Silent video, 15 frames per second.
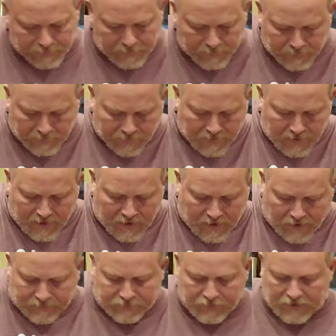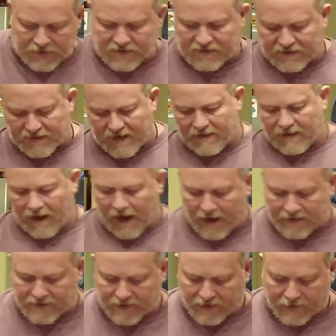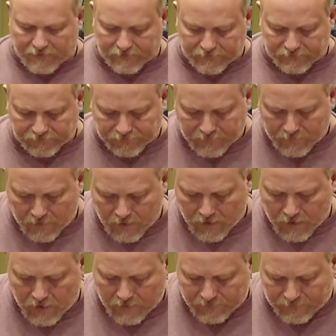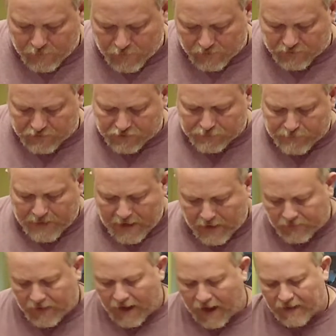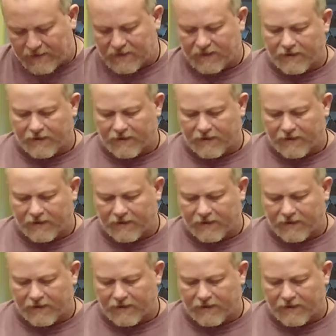If you could see that, if you could smell that,